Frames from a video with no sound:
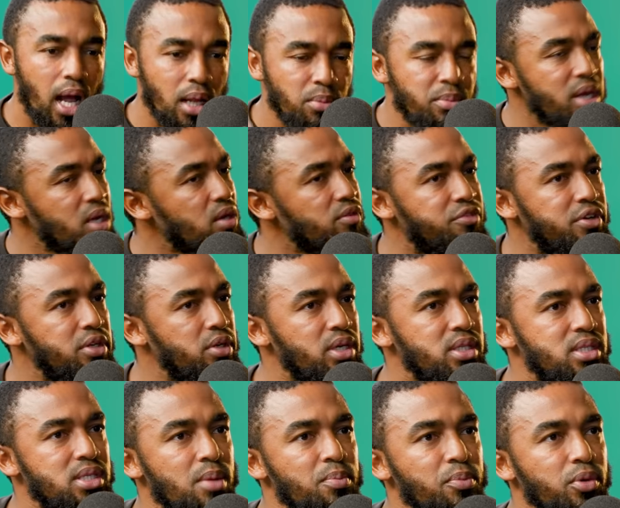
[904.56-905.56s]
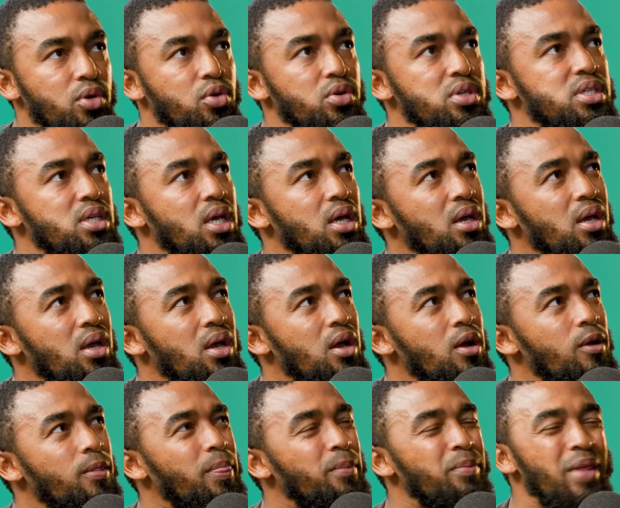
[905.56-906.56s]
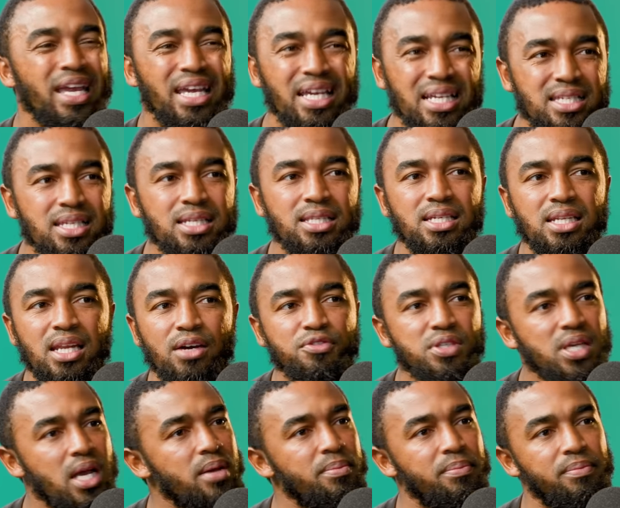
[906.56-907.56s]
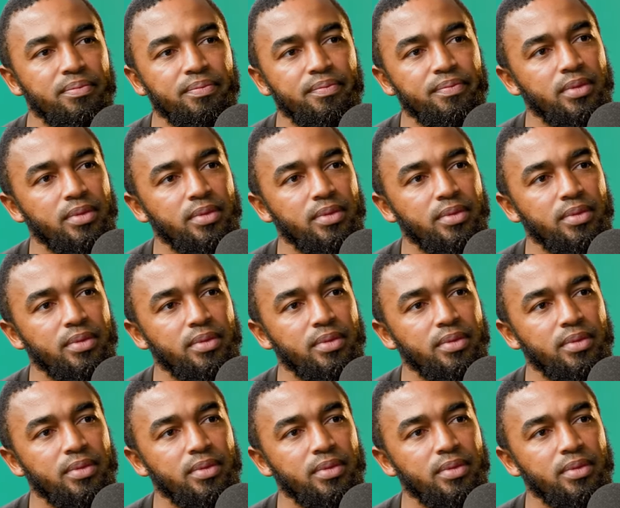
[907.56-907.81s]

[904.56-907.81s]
I'll make a video at some point because there isn't enough time.